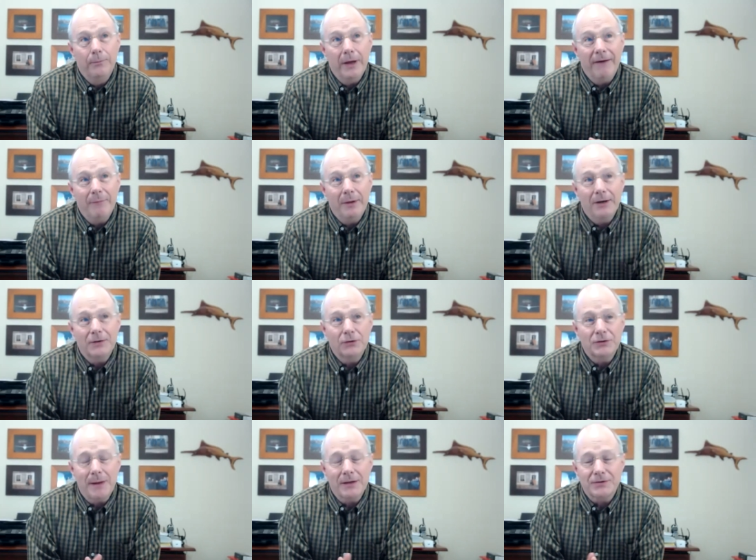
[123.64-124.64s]
I've been in
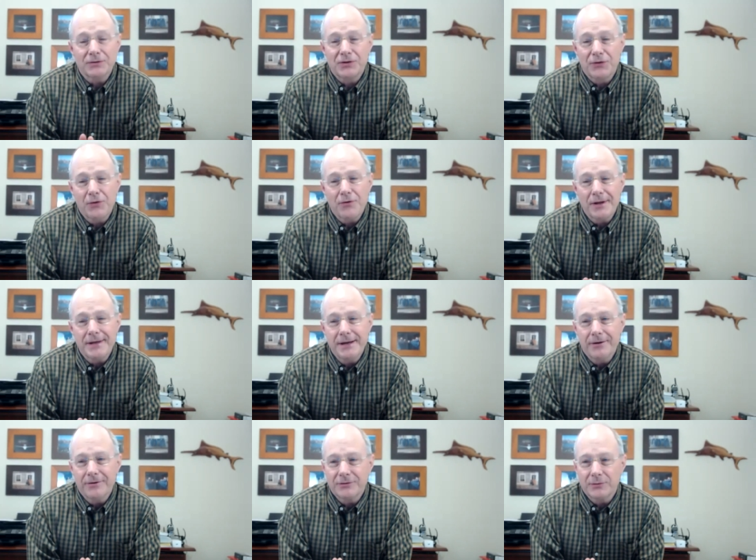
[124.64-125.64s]
Toastmasters 30
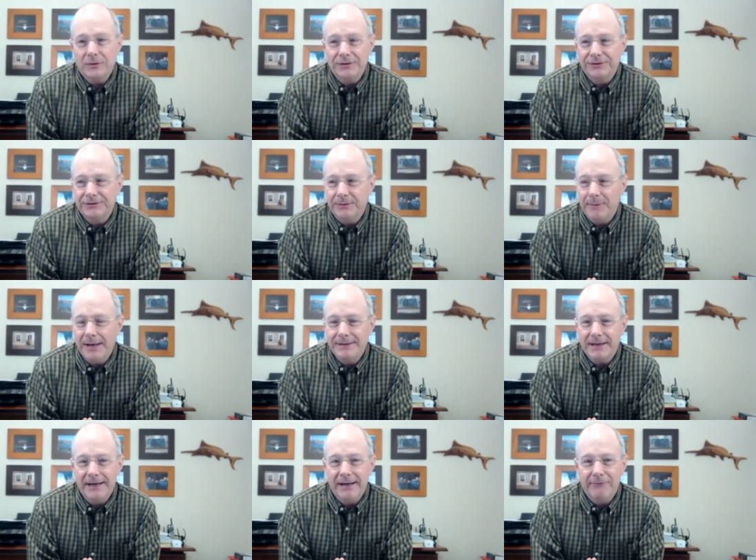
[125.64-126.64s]
years, which is
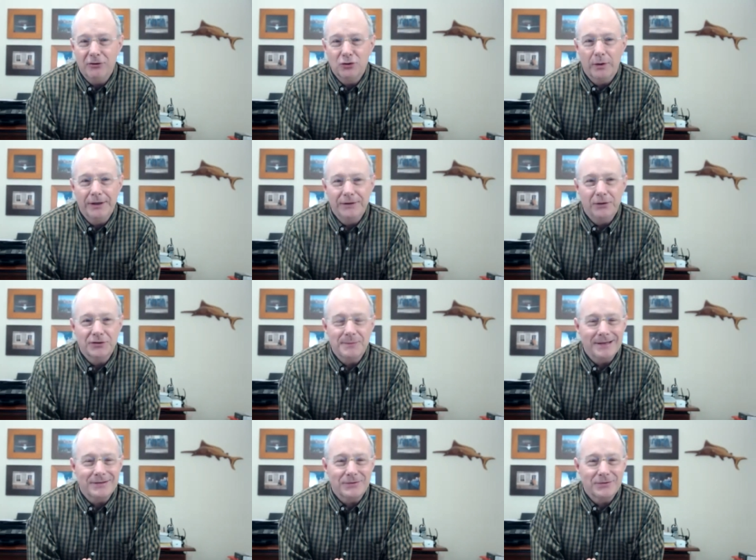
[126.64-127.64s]
amazing. I never joined
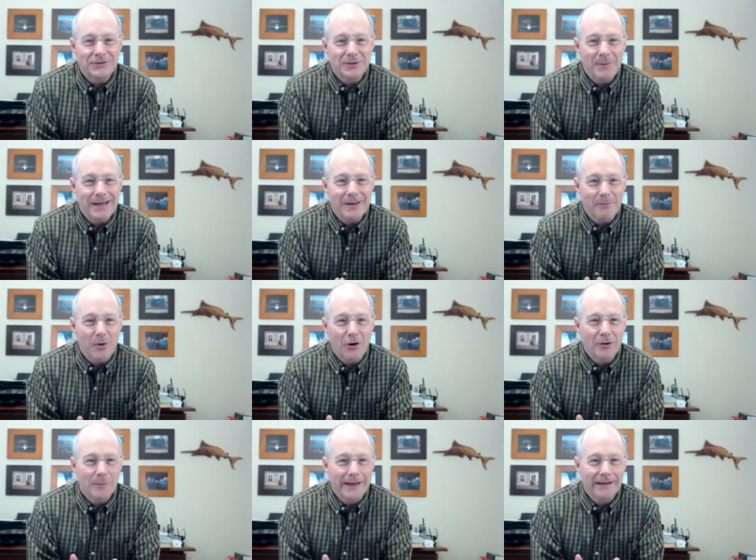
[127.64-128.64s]
Toastmasters to make it
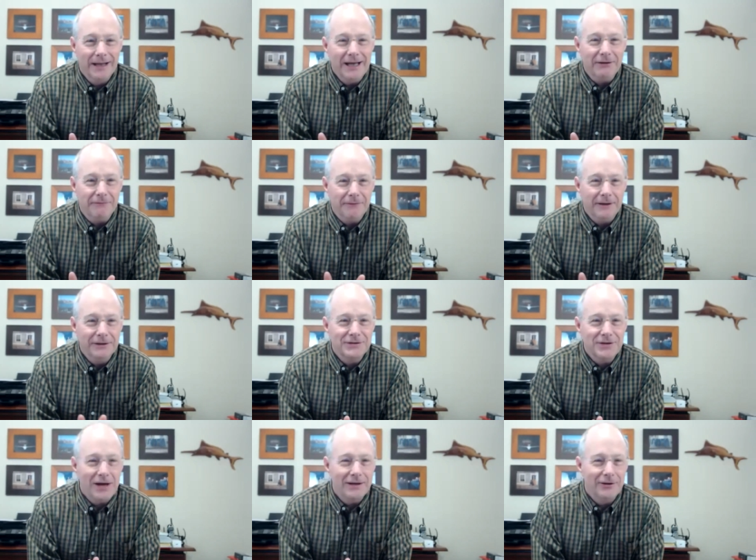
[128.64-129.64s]
part of my life. I just
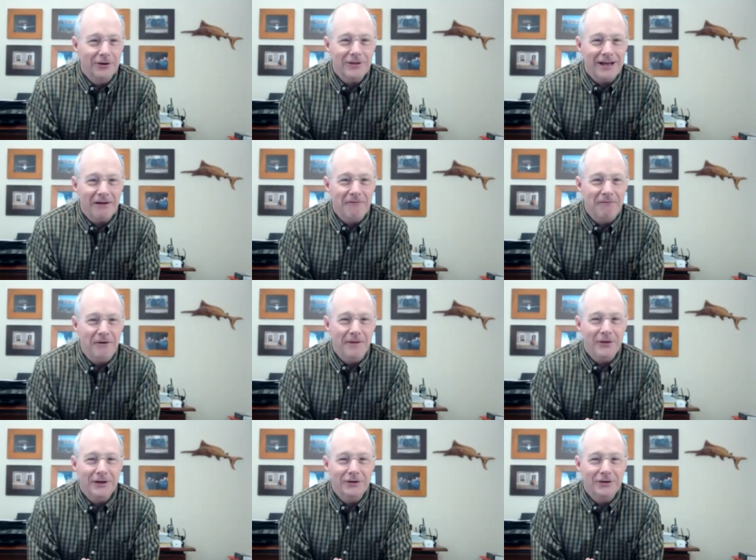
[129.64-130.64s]
thought it looked like a
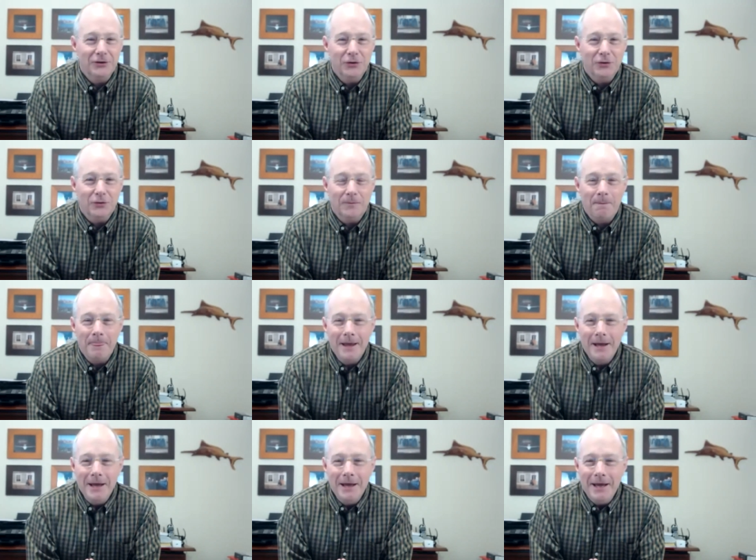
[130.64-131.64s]
fun thing to do.
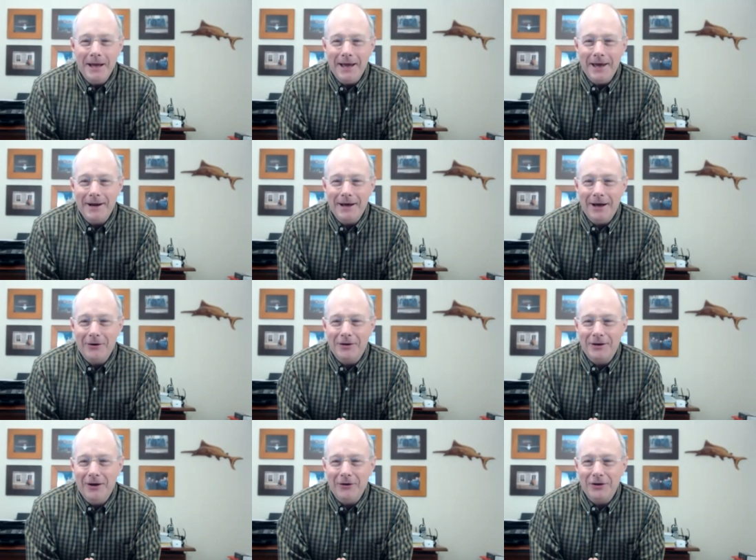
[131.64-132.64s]
And I'll,
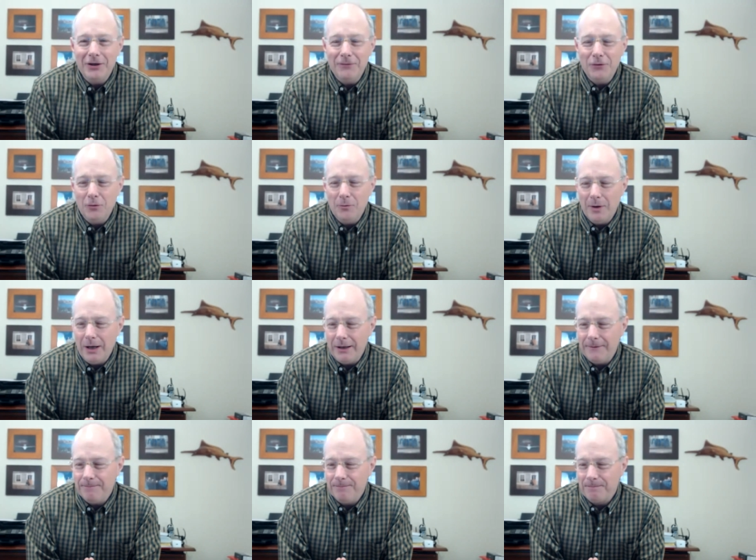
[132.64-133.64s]
I'll give you
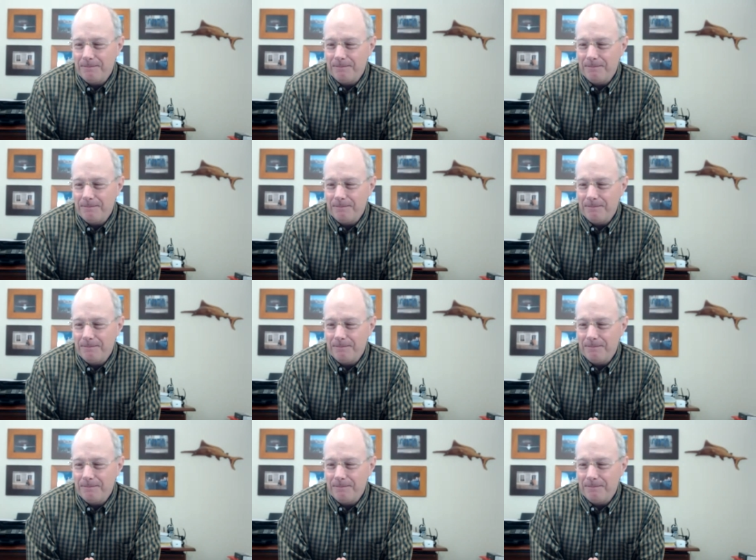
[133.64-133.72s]
my,